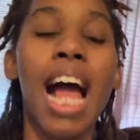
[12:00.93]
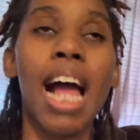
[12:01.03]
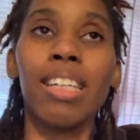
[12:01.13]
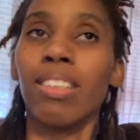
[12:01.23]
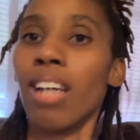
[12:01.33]

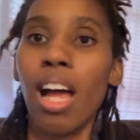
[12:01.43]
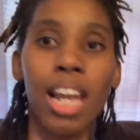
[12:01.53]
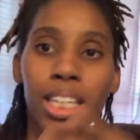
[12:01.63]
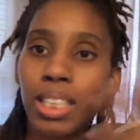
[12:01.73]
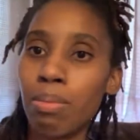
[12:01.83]
I all
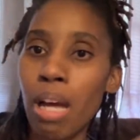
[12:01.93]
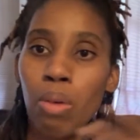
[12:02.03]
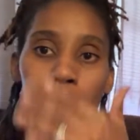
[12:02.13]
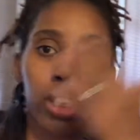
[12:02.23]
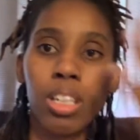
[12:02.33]
I could smell
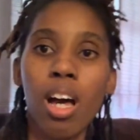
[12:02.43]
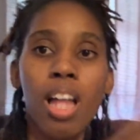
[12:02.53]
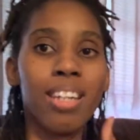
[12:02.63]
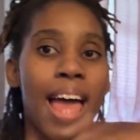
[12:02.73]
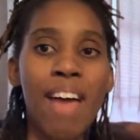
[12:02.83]
was the
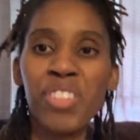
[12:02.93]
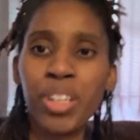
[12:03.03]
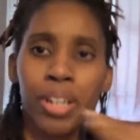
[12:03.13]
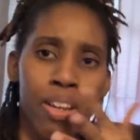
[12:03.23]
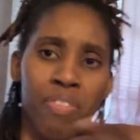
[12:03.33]
um,
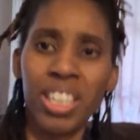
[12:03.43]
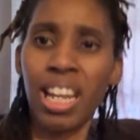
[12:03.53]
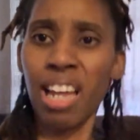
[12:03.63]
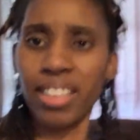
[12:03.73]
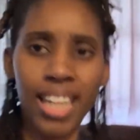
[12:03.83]
lavender and
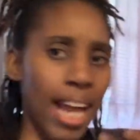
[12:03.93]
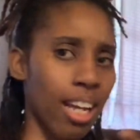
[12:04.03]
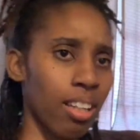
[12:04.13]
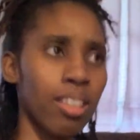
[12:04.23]
vanilla. Like,